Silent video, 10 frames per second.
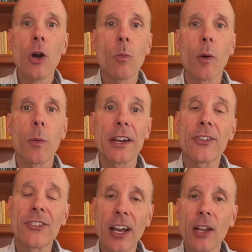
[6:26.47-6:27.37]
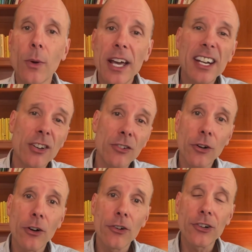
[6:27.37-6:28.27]
where we accelerated and
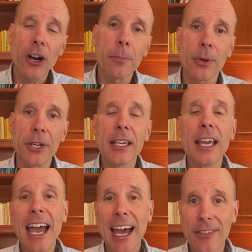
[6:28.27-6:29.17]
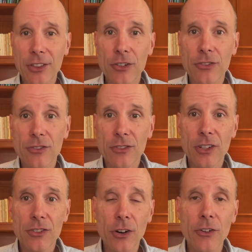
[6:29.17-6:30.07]
turned sharply at the
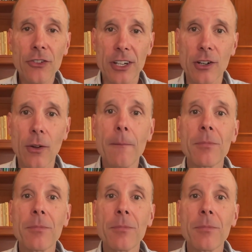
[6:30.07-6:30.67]
turn signal.